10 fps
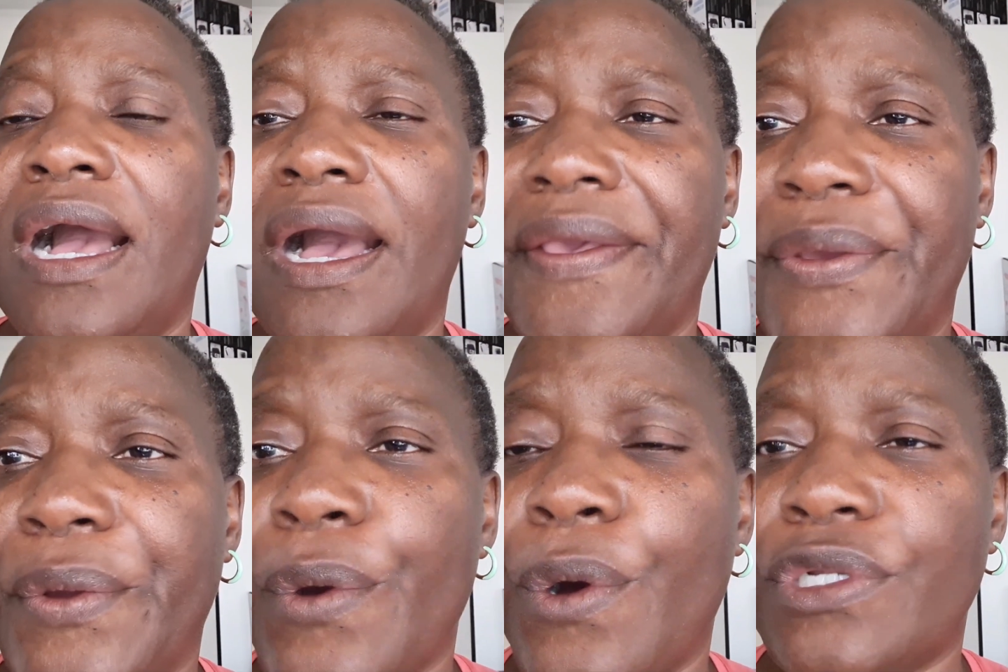I
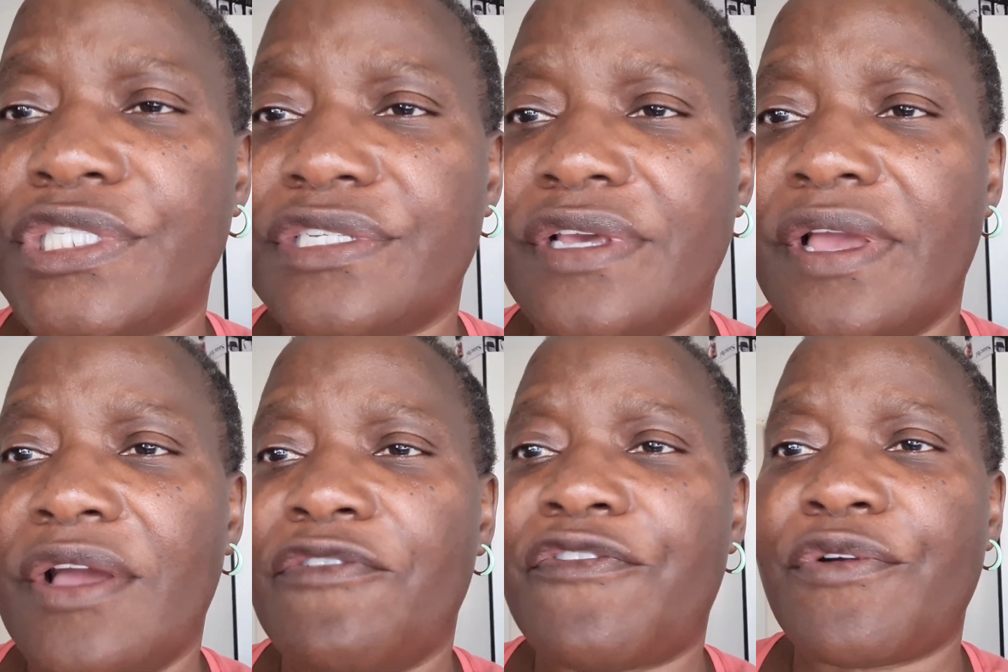got
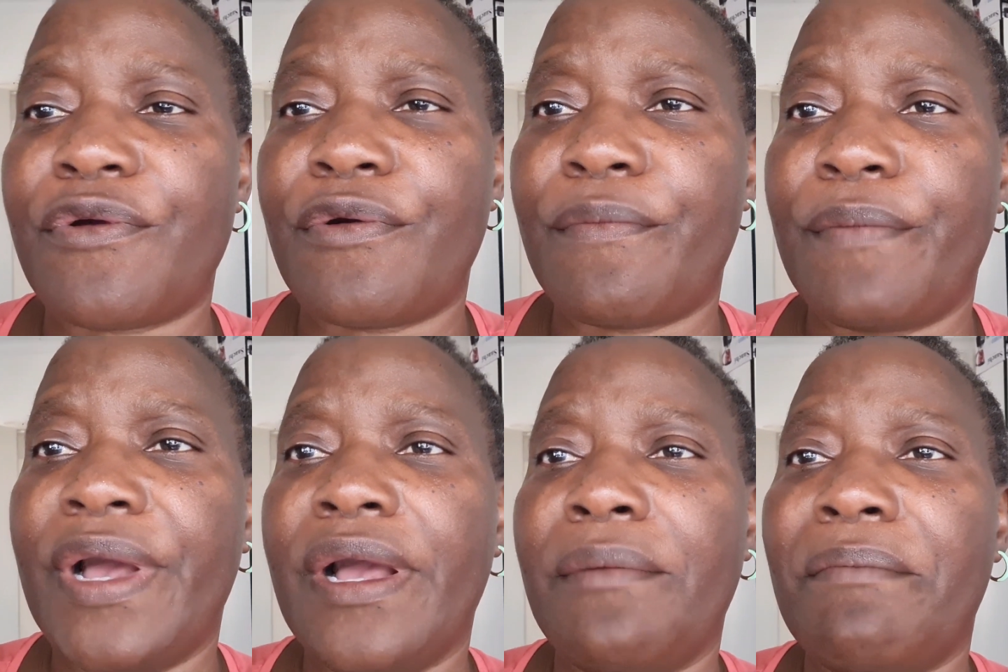from
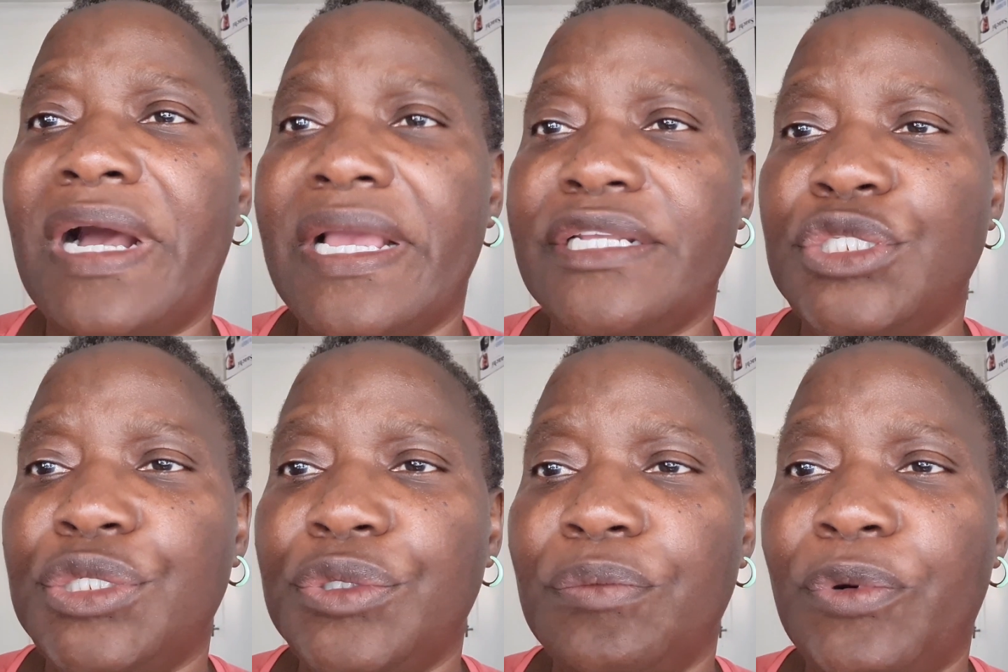my
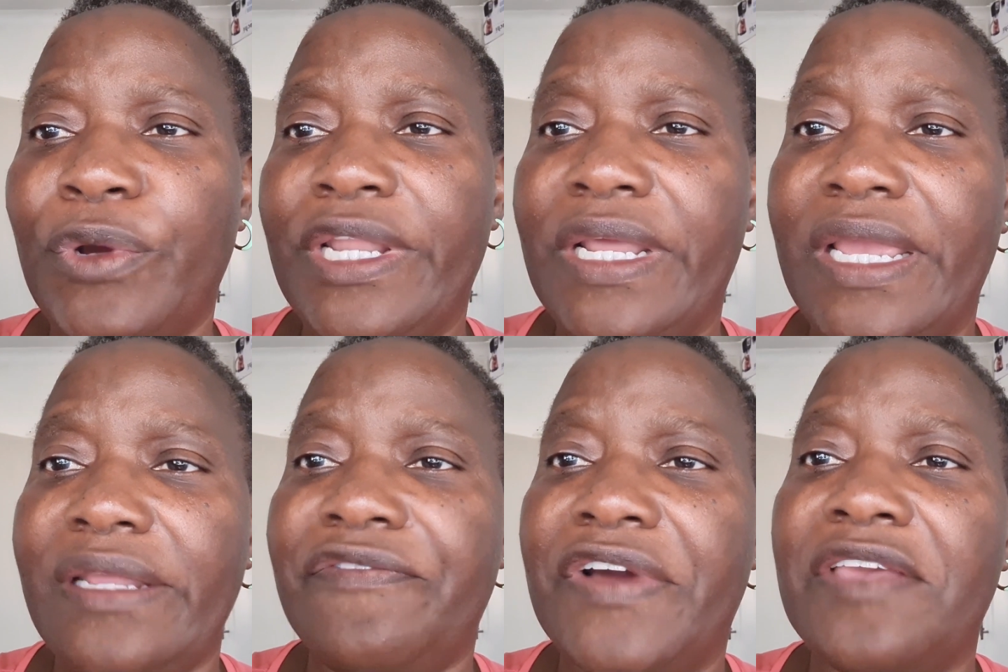
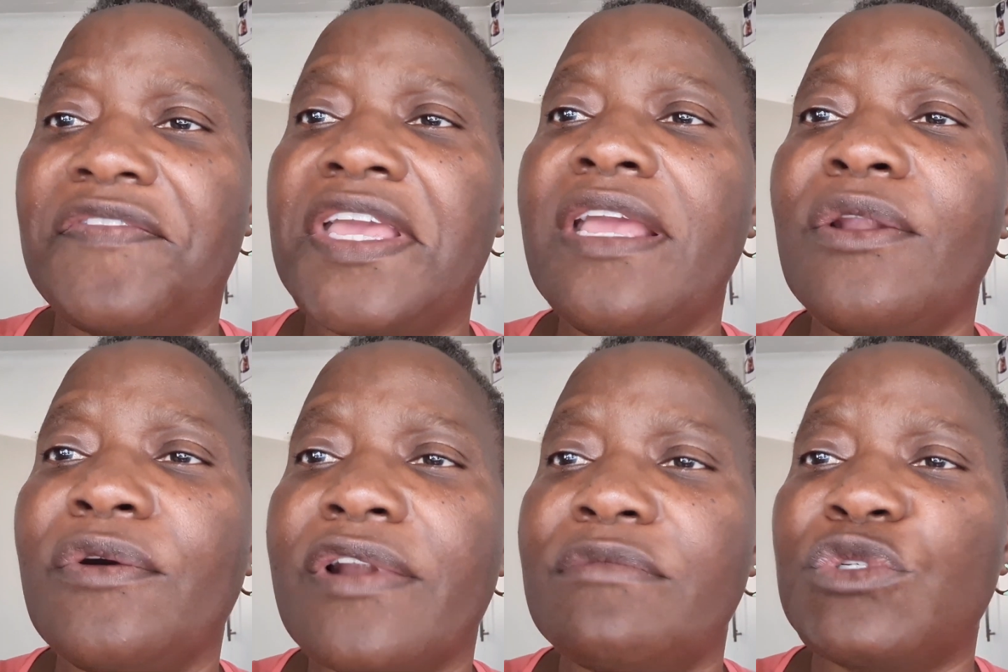2.85
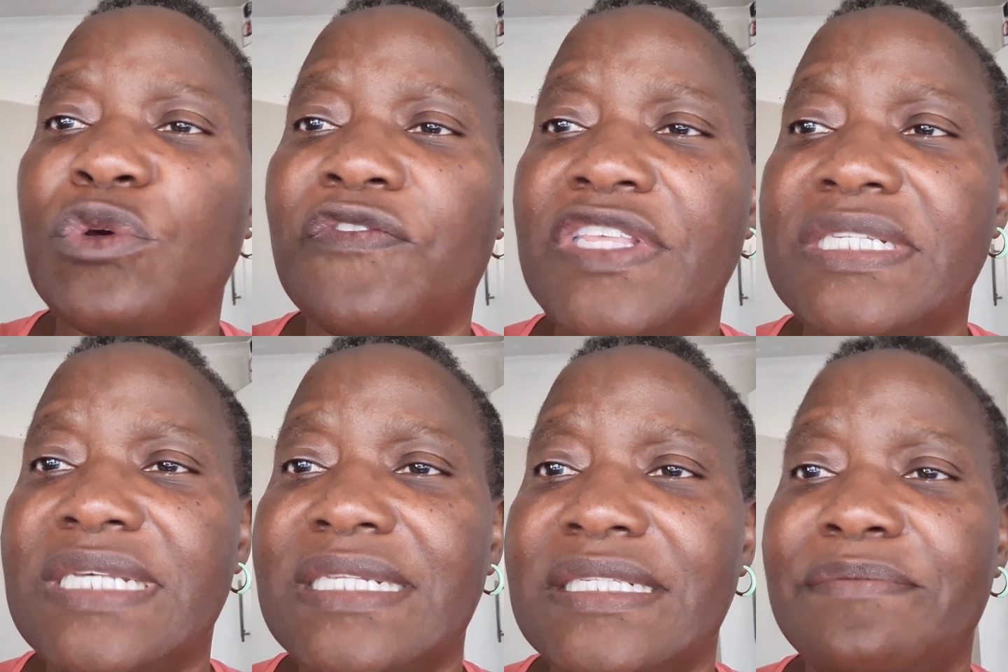kilograms of the
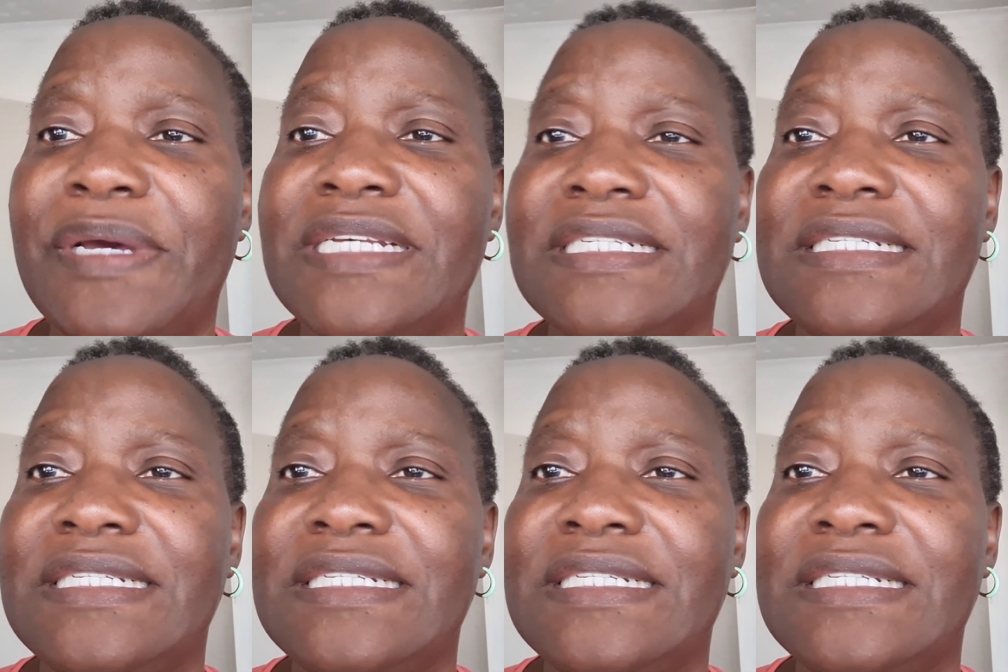Zanzibar